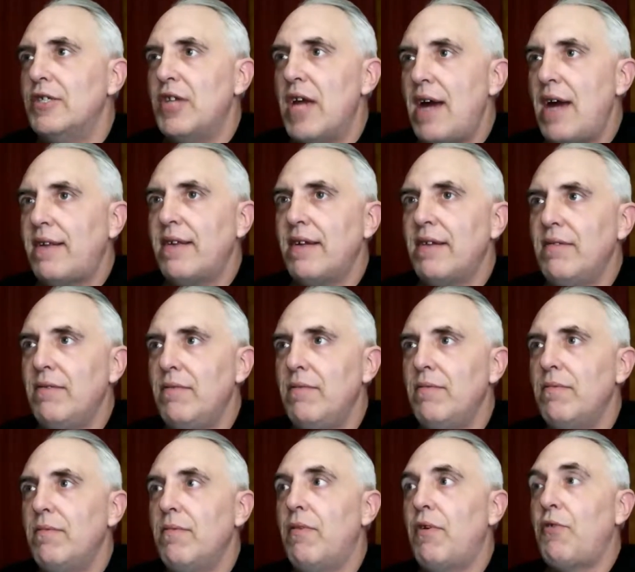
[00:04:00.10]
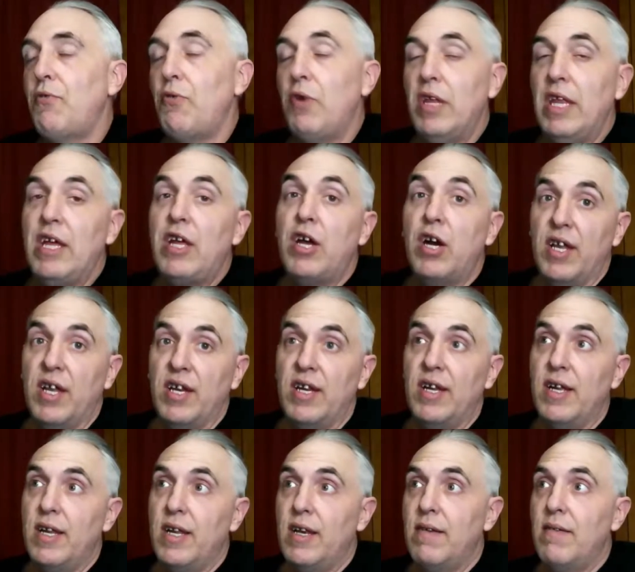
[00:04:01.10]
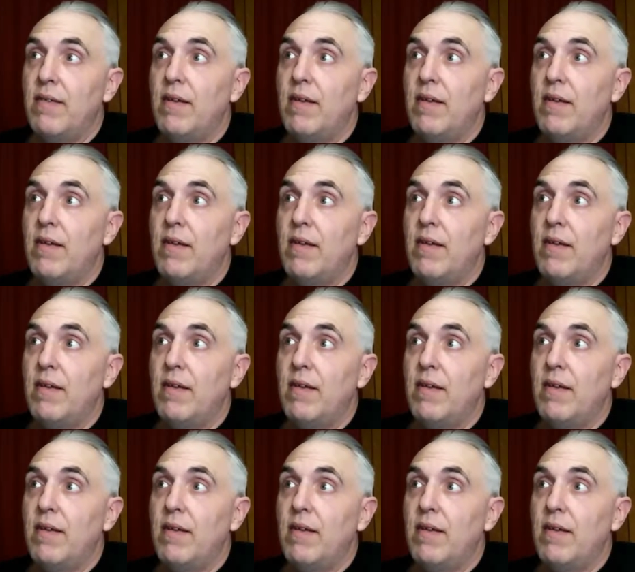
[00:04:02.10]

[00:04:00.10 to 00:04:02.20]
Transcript: Jackson was really good in it.